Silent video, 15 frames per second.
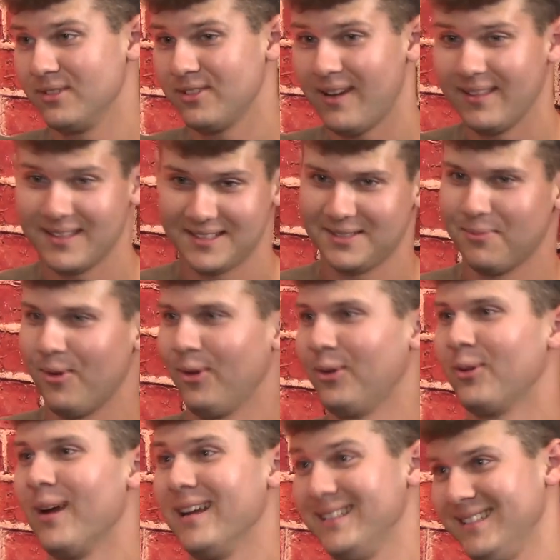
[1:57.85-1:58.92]
So I listed them on
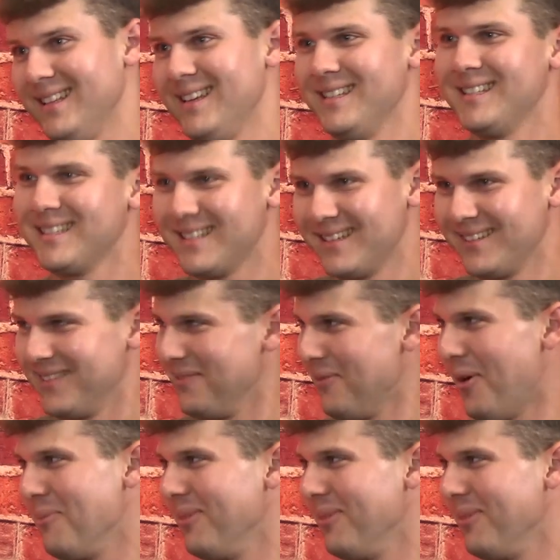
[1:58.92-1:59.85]
Craigslist, of all